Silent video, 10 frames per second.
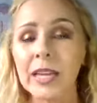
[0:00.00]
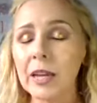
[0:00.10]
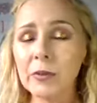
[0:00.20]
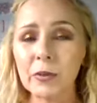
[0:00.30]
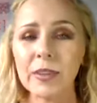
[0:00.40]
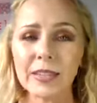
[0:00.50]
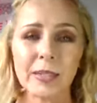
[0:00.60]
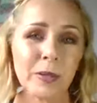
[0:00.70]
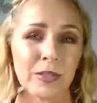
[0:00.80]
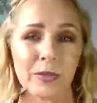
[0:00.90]
If you think
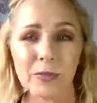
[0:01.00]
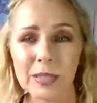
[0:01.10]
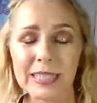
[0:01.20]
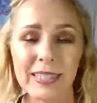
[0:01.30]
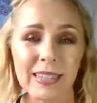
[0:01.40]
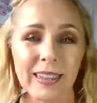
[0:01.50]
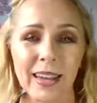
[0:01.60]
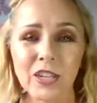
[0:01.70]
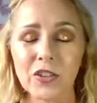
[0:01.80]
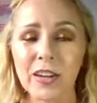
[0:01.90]
someone else would really dig
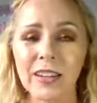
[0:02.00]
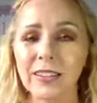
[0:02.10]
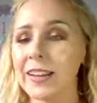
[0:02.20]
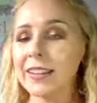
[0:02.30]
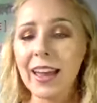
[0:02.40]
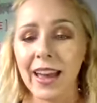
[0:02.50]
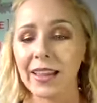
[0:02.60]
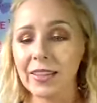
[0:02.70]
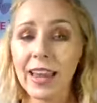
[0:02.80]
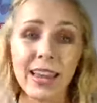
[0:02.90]
that trick, like, yeah,
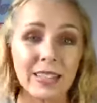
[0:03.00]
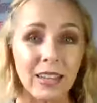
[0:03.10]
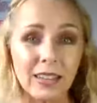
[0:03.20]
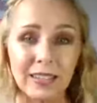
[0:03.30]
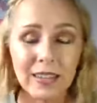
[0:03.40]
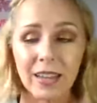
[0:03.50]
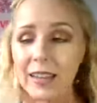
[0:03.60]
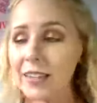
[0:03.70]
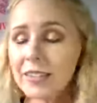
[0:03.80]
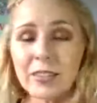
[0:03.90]
hey, I saw this
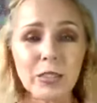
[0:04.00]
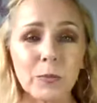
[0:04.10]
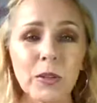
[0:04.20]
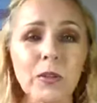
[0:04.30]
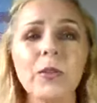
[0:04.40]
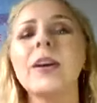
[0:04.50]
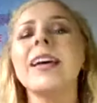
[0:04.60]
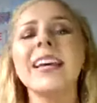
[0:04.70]
thing. It's pretty cool.